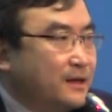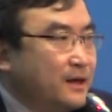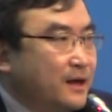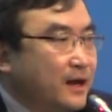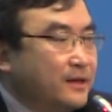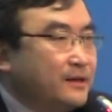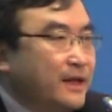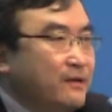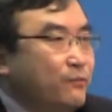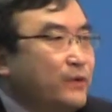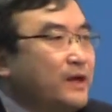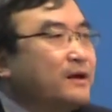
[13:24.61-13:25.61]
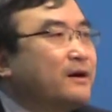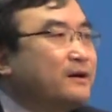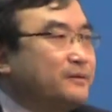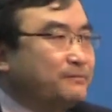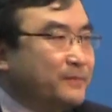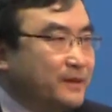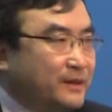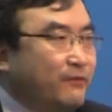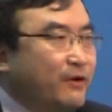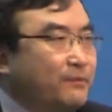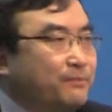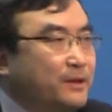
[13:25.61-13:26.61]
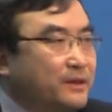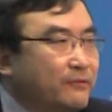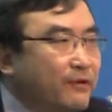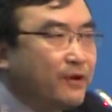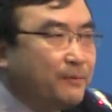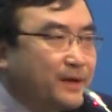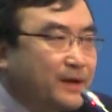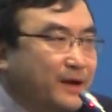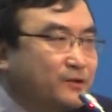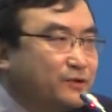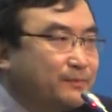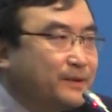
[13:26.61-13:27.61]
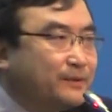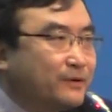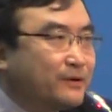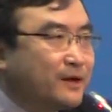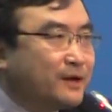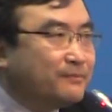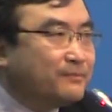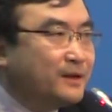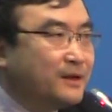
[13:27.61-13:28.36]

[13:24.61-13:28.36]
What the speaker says: and then we come, developing country people come,